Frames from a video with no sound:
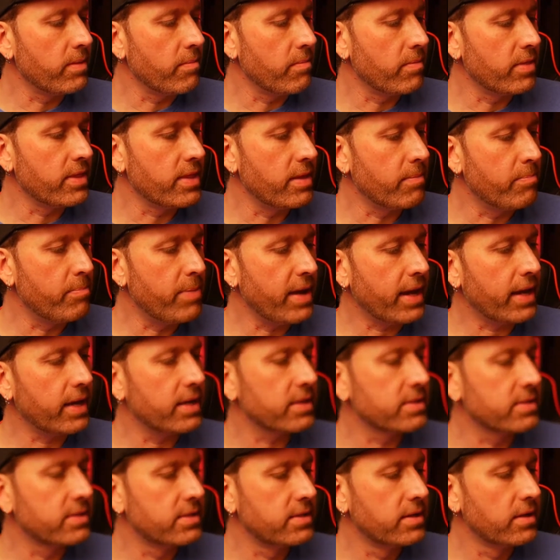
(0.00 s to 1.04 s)
the
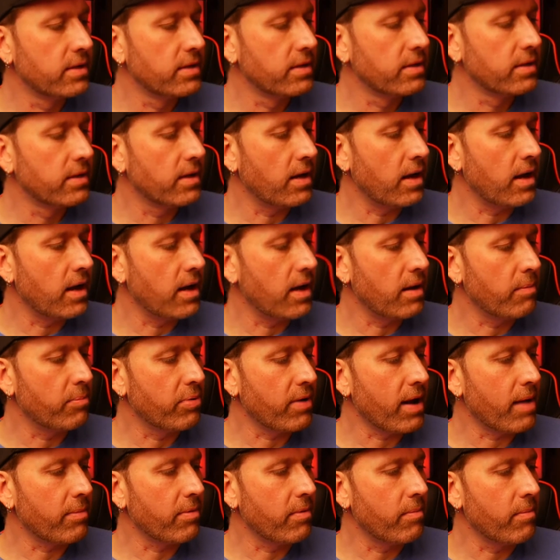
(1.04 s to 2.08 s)
biggest
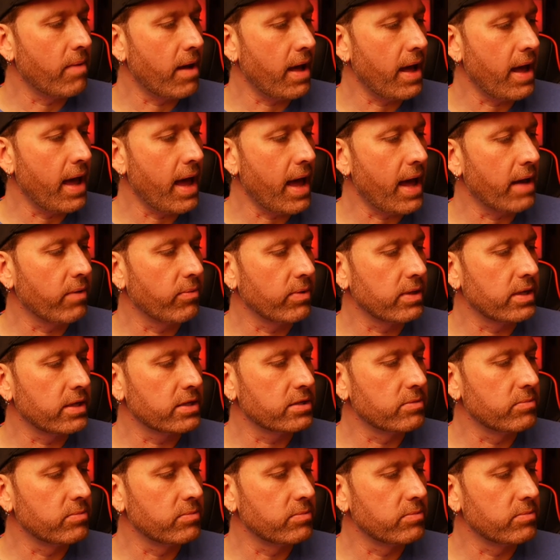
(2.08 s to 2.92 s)
problem I had with this